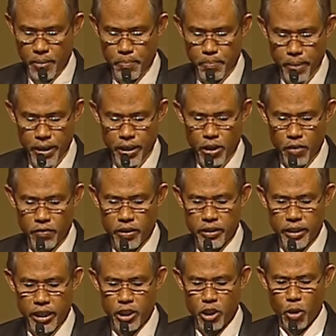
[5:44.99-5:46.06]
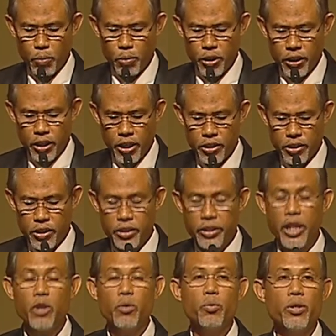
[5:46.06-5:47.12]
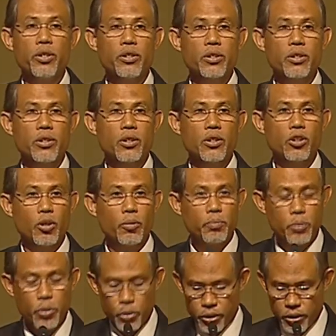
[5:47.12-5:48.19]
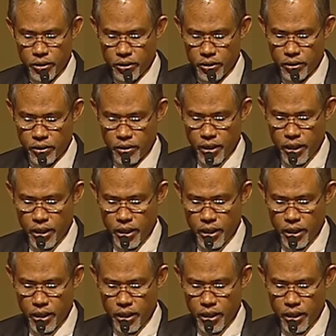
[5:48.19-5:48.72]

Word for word: many of the telecommunication networks computers,